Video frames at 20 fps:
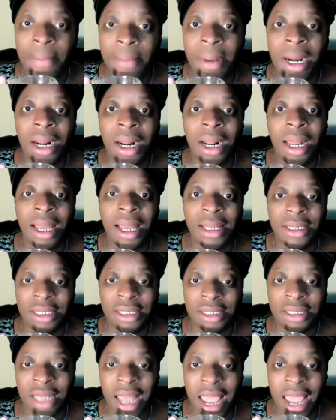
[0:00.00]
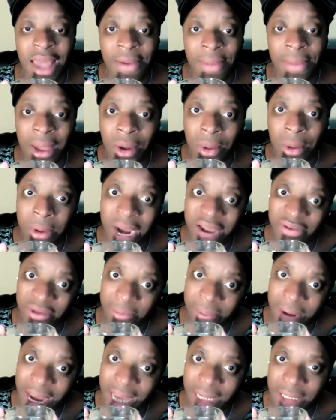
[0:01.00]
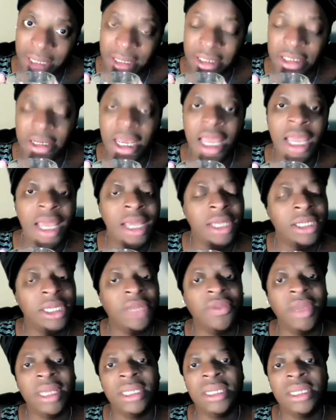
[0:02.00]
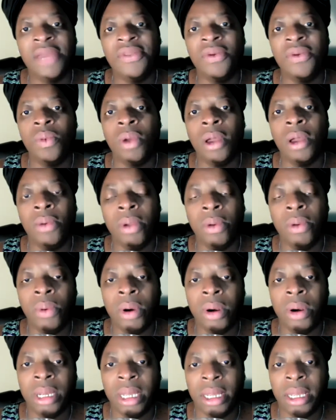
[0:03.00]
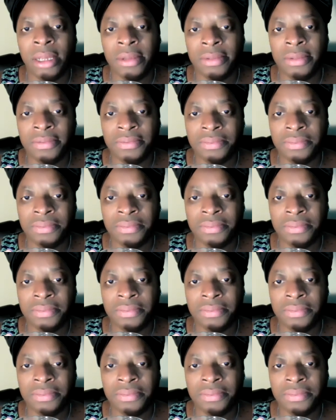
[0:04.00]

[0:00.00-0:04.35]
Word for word: Plus, I have my own private practice. See, there's nothing wrong with working.